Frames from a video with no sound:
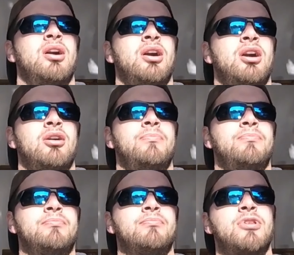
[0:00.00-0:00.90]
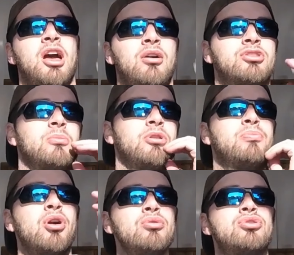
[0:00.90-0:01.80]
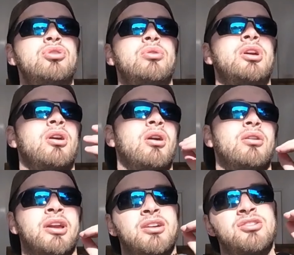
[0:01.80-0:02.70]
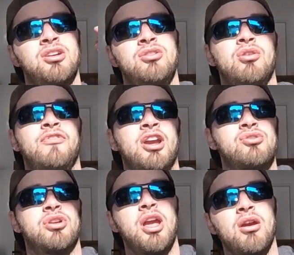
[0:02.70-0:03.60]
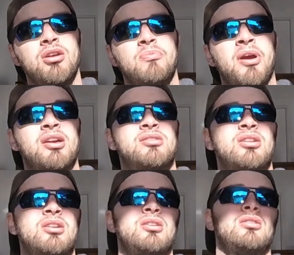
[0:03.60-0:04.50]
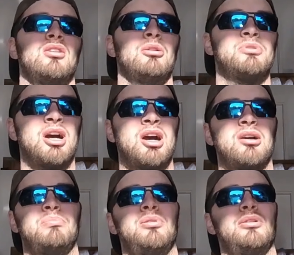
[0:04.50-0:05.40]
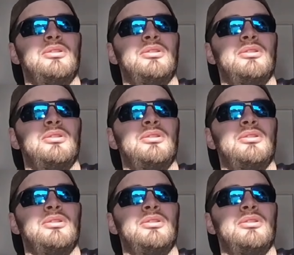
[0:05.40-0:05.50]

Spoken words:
Now, some of the pros to it are, like I said, you have extra carrying capacity up top.